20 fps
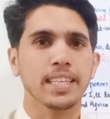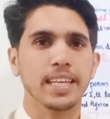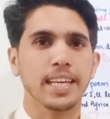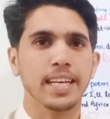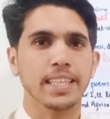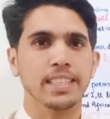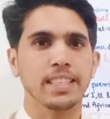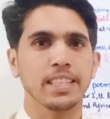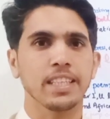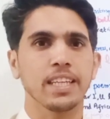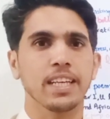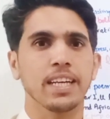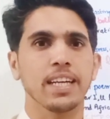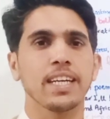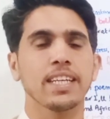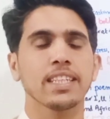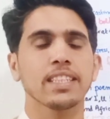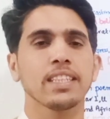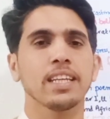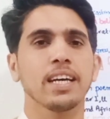
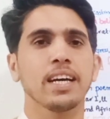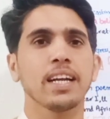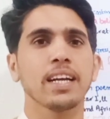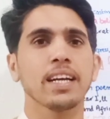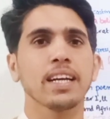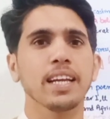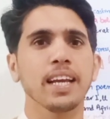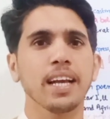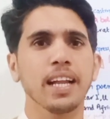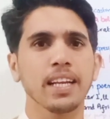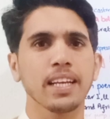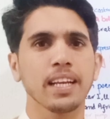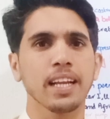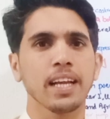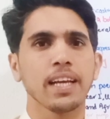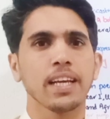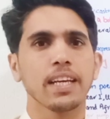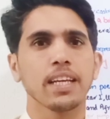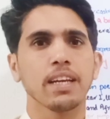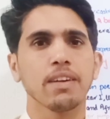exaggerates the real
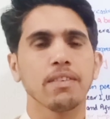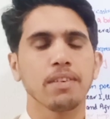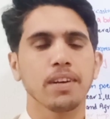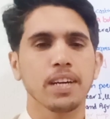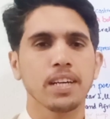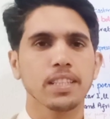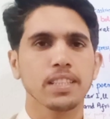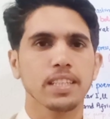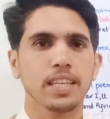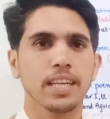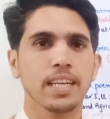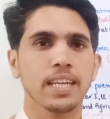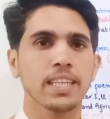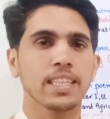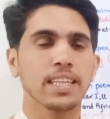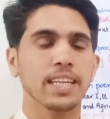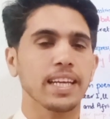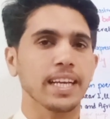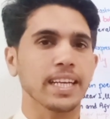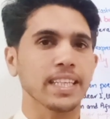events.
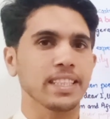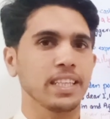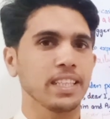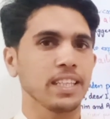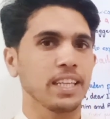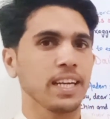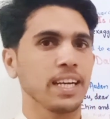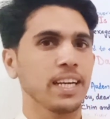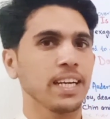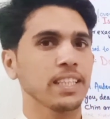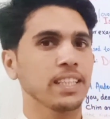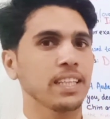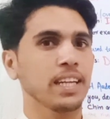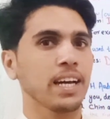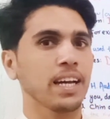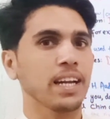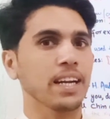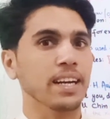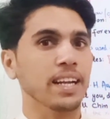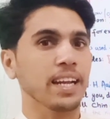It exaggerates
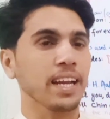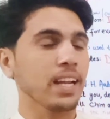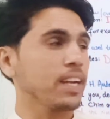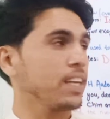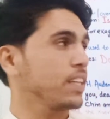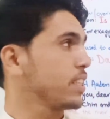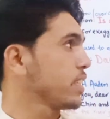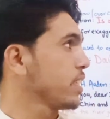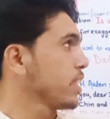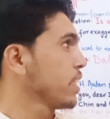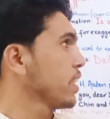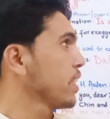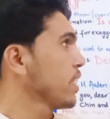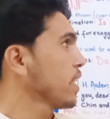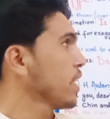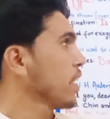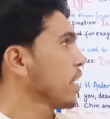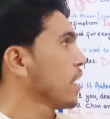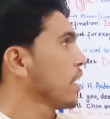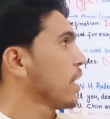the
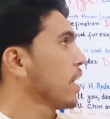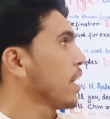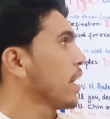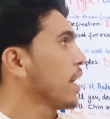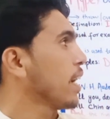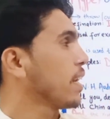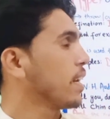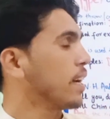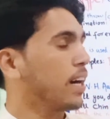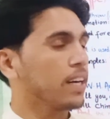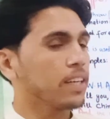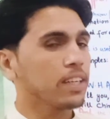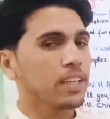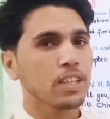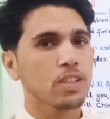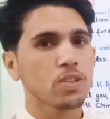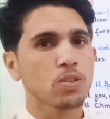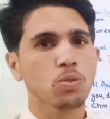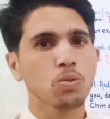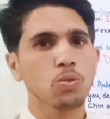reality in
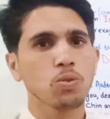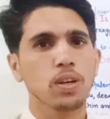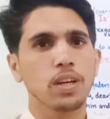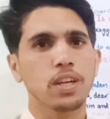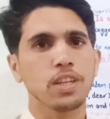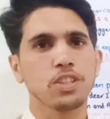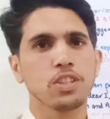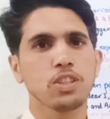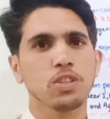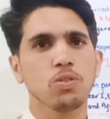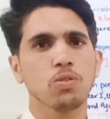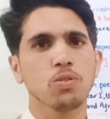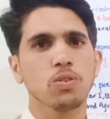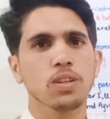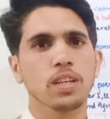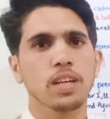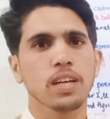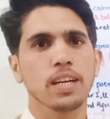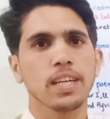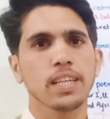order to
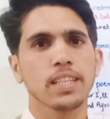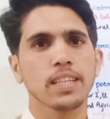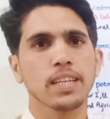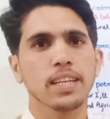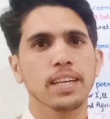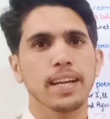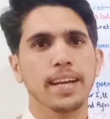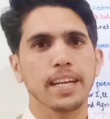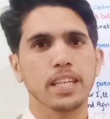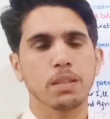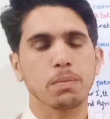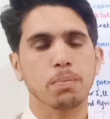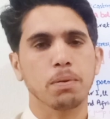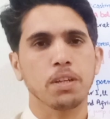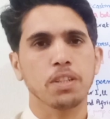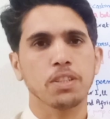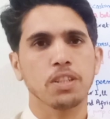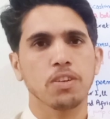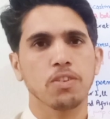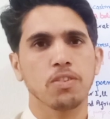achieve greater
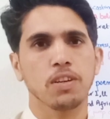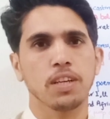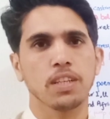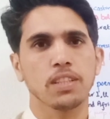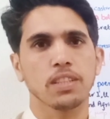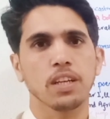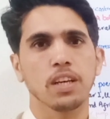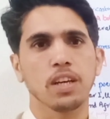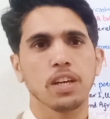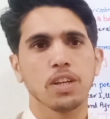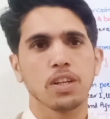expressiveness.